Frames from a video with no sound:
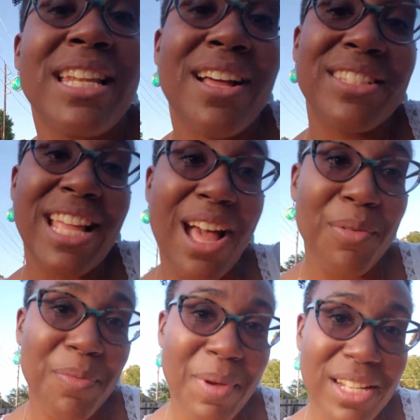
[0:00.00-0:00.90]
outside
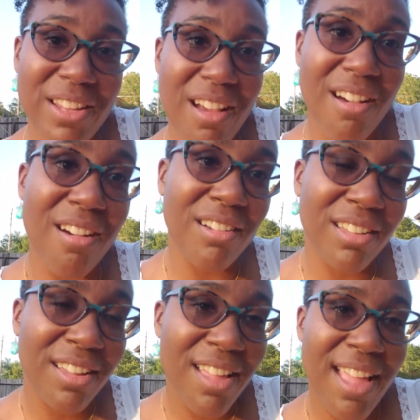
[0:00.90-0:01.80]
with my dog
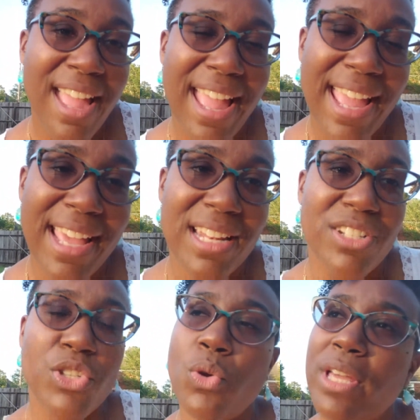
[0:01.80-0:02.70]
and
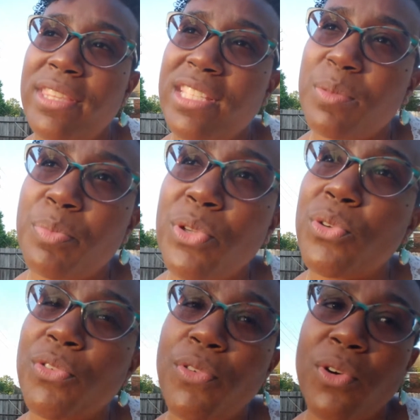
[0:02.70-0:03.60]
enjoying this
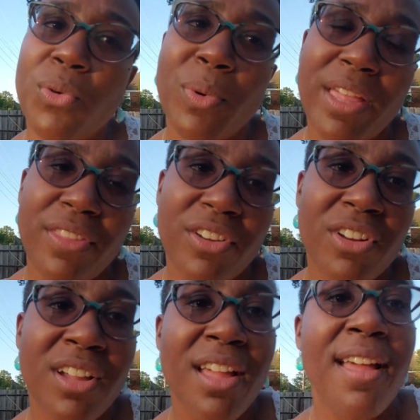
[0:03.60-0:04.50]
beautiful
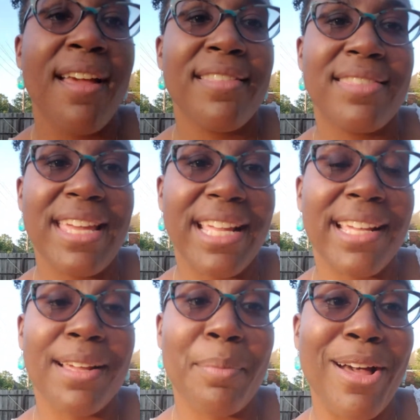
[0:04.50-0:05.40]
weather
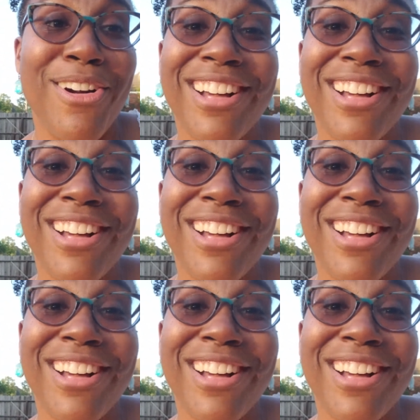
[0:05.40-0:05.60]
thinking about